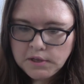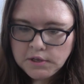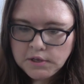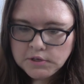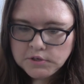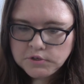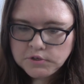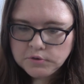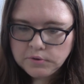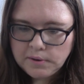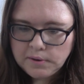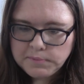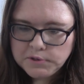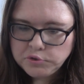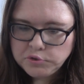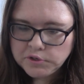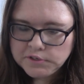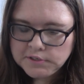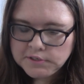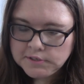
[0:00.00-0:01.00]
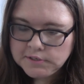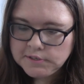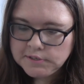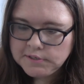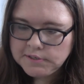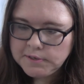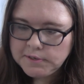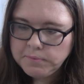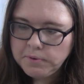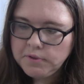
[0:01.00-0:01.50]
So I'm interested to
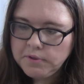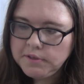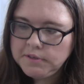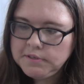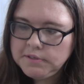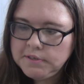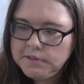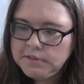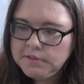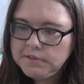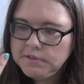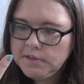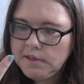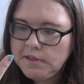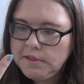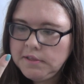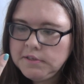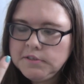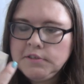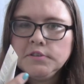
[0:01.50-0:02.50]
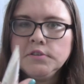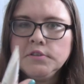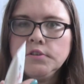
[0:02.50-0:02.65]
see what this is, and this is a